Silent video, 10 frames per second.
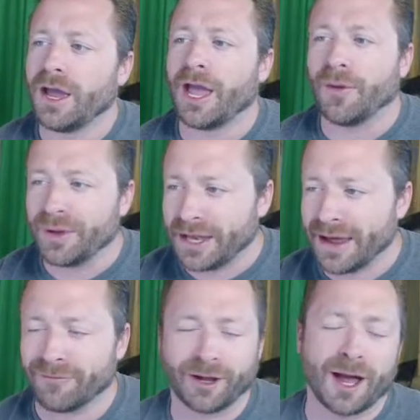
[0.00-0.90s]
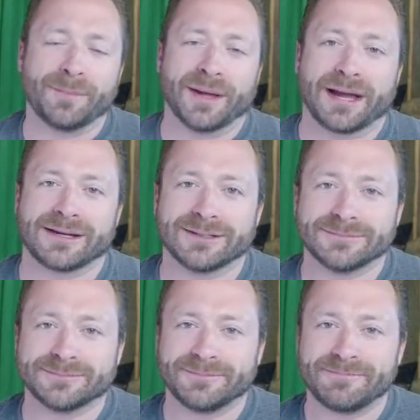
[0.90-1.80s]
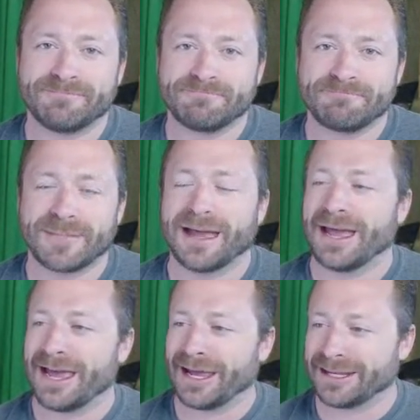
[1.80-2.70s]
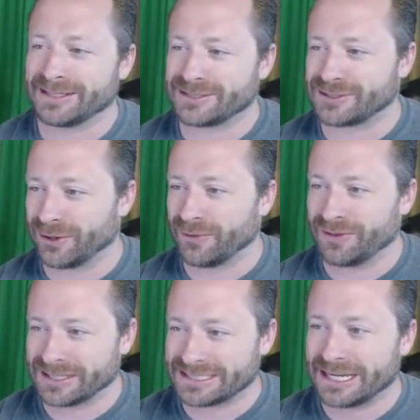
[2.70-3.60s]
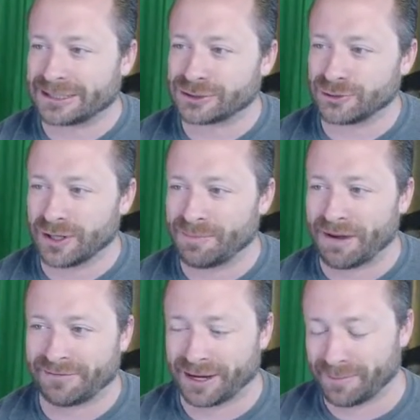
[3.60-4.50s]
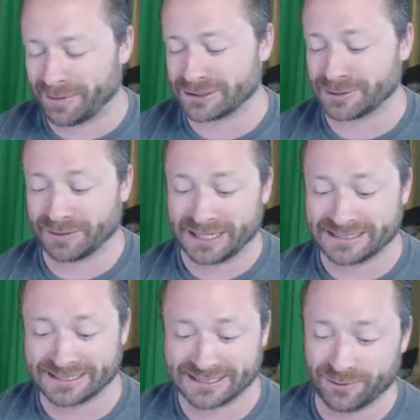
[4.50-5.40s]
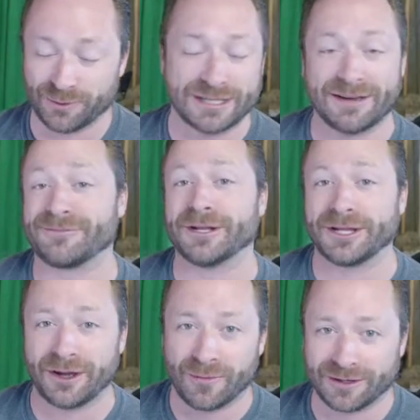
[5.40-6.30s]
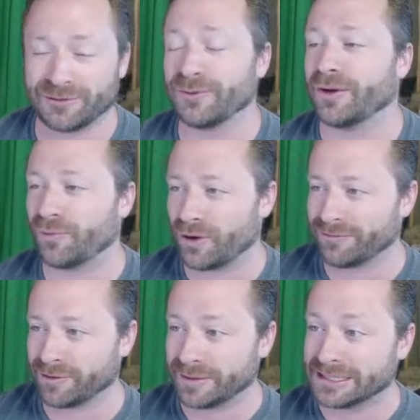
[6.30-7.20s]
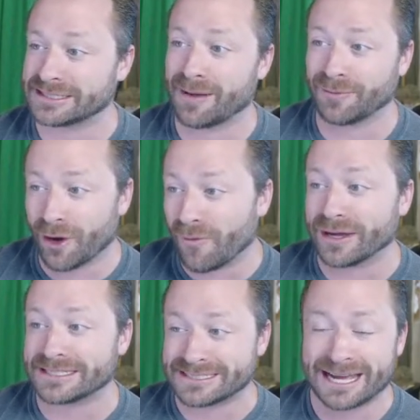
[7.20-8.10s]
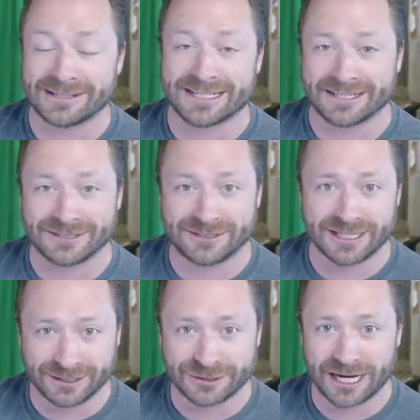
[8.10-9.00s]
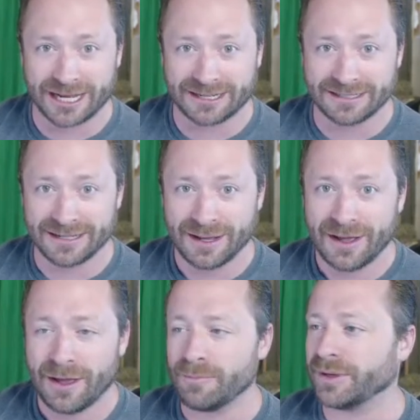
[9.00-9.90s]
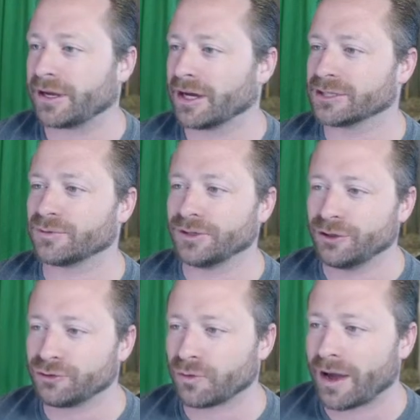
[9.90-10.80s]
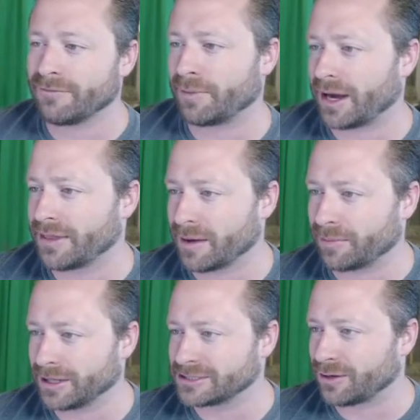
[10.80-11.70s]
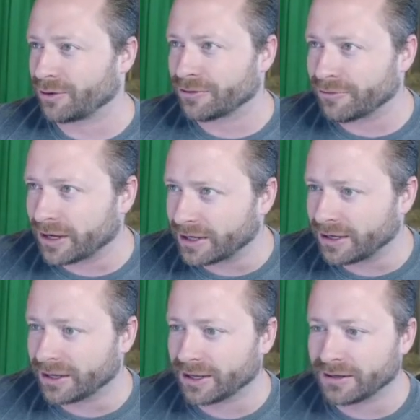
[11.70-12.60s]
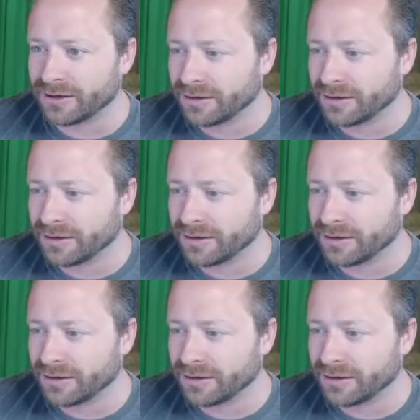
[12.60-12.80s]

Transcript: And we never got back. And so this next trip, I've got a bunch of places that we're definitely going to. And one of them is I'm going to downtown Telchak, because when you drive by that place, and I wonder if I can get